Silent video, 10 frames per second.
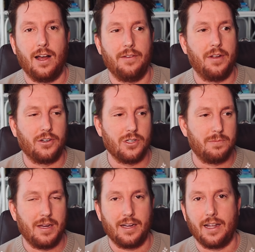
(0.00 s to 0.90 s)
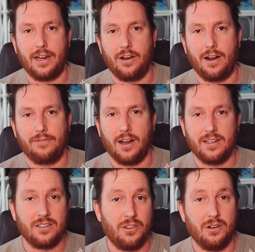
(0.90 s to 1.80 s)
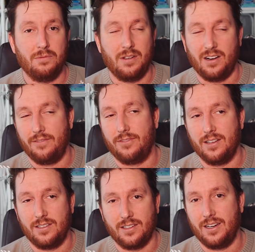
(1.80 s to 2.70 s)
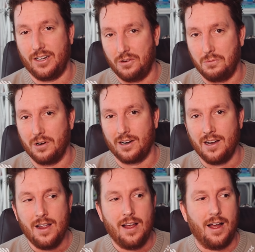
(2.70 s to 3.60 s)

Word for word: not just being kind of internet friends, although internet friends, it could work.